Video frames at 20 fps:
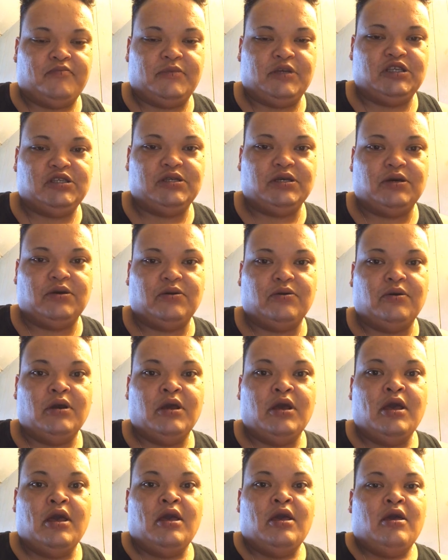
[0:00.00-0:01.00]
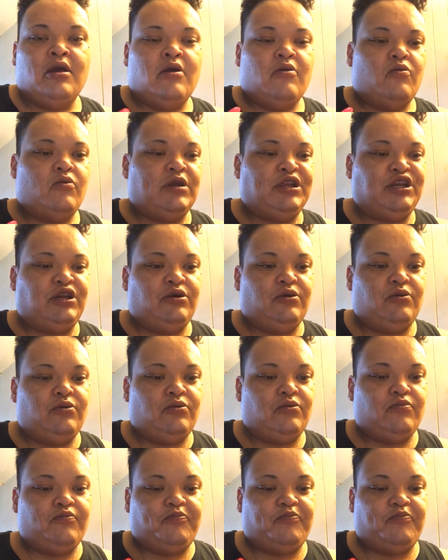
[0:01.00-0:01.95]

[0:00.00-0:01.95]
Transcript: so when you